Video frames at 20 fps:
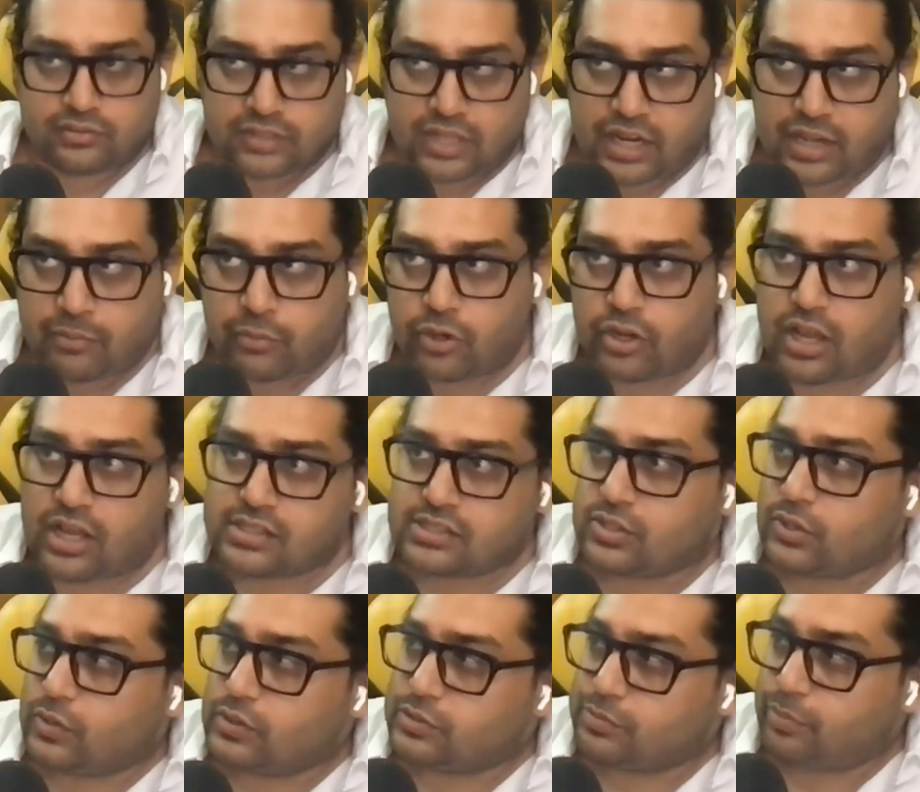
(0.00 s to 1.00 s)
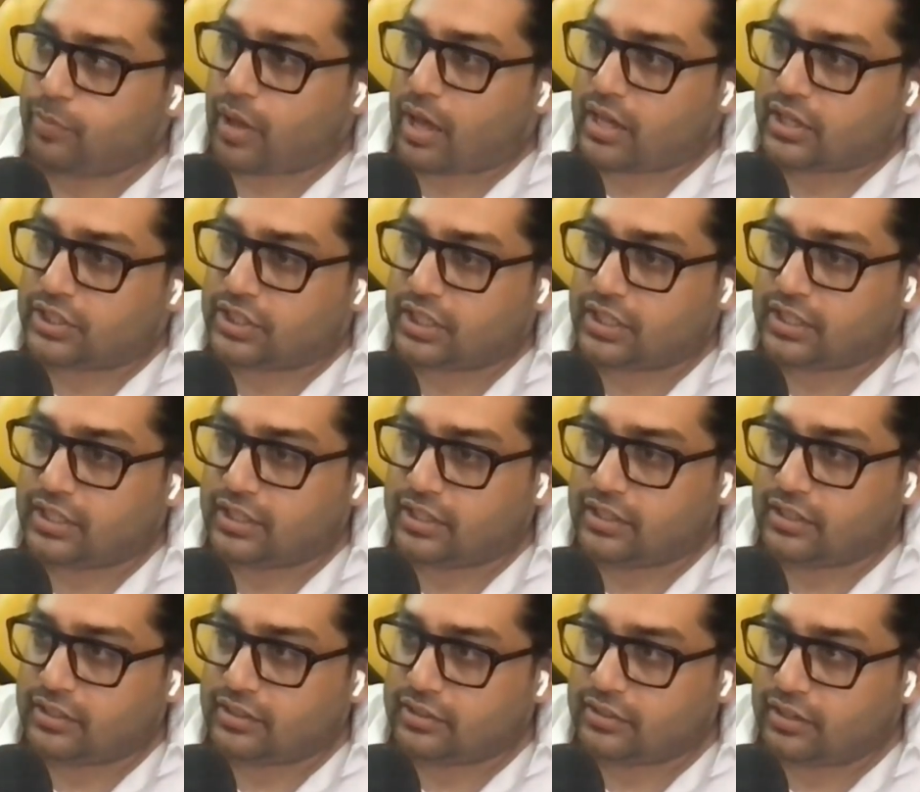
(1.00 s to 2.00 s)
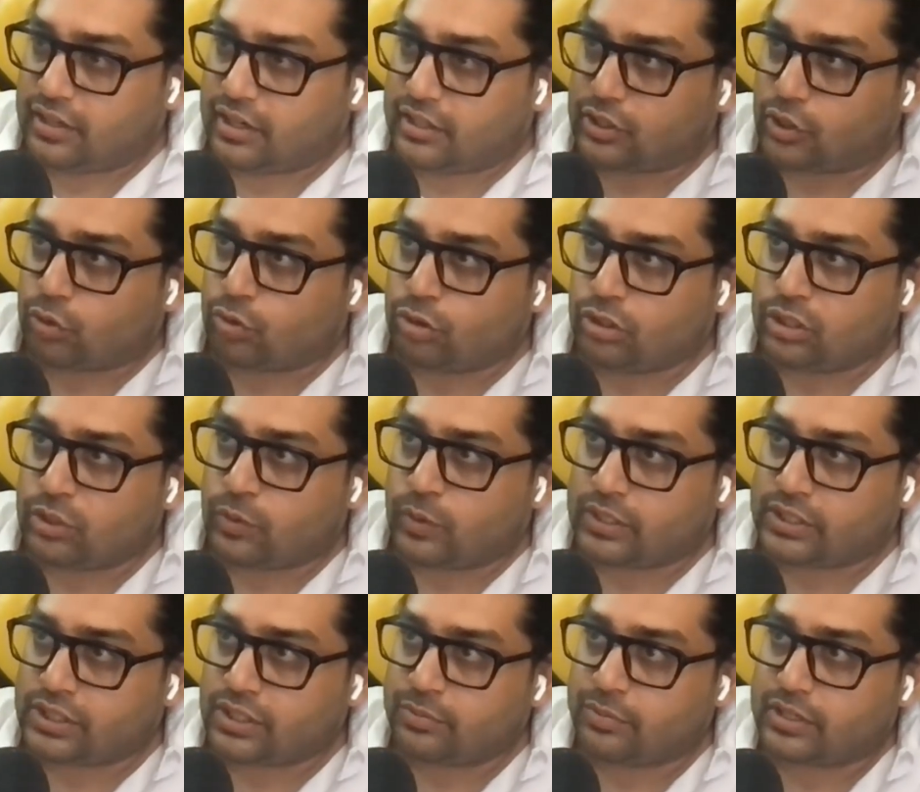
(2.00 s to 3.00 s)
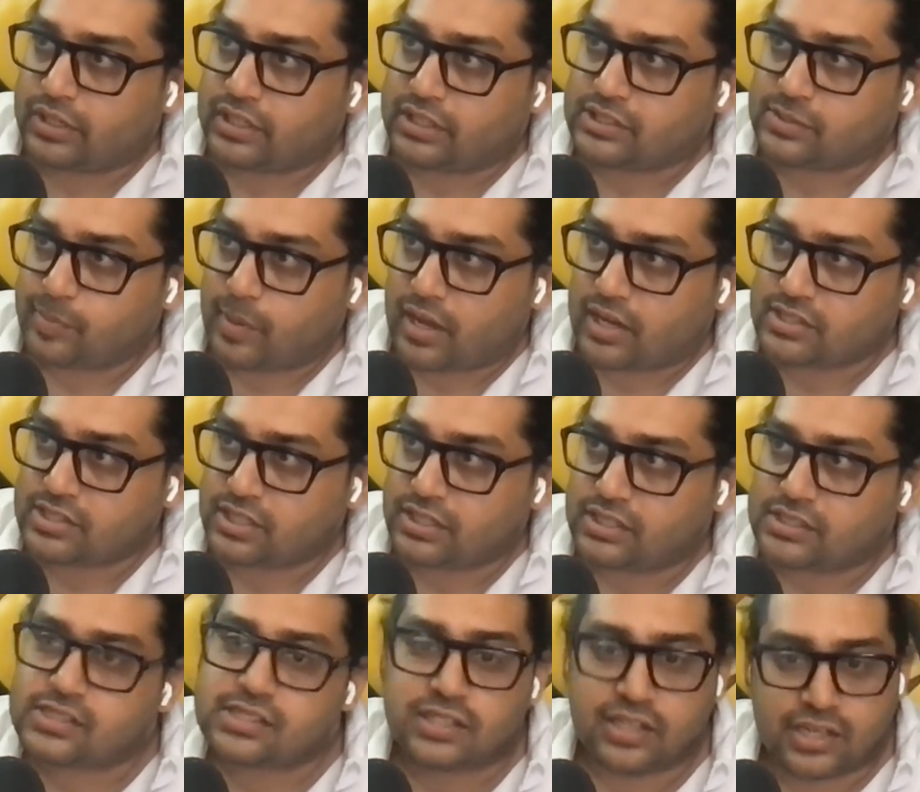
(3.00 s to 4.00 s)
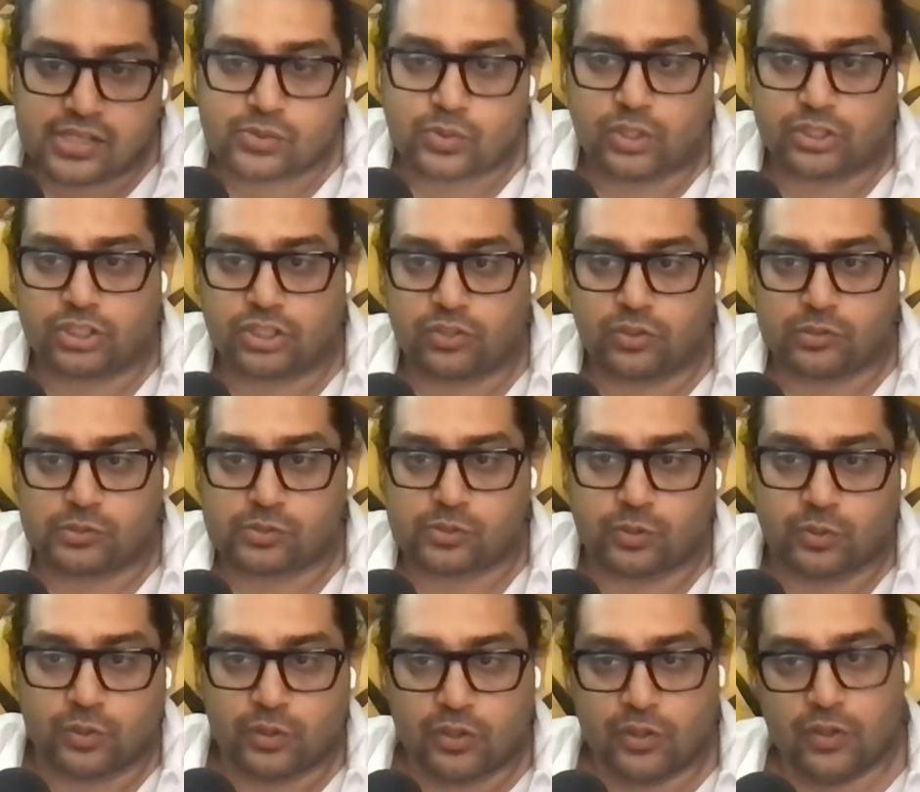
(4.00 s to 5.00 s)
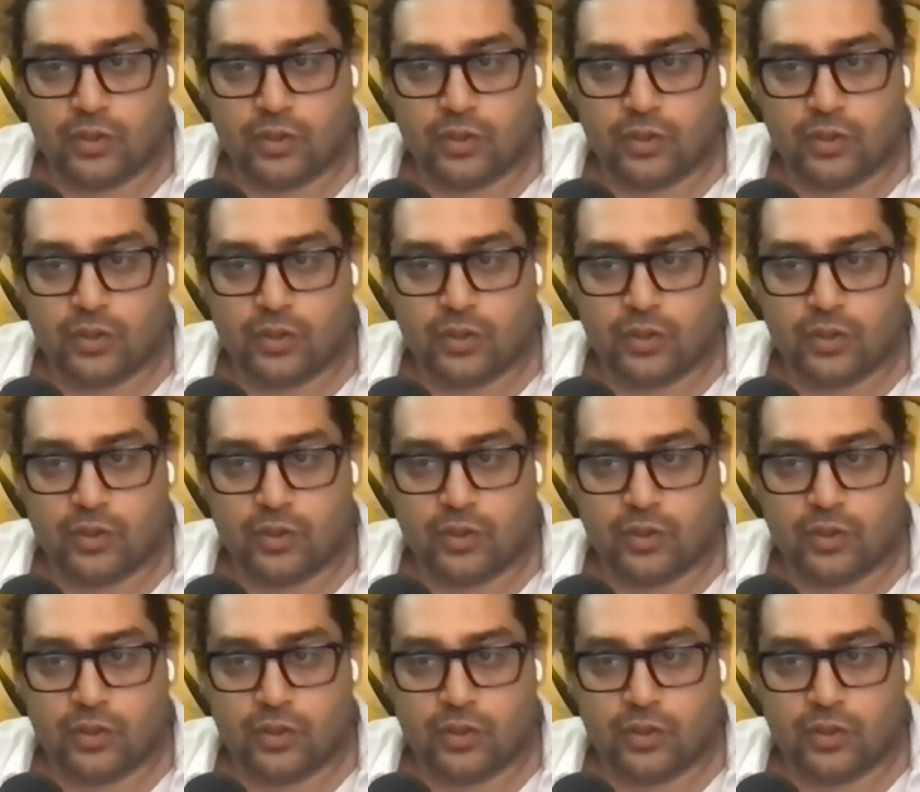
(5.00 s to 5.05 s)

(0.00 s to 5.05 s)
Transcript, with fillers: that I'm going to ask you is partially a troll question, but it's partially a serious question also.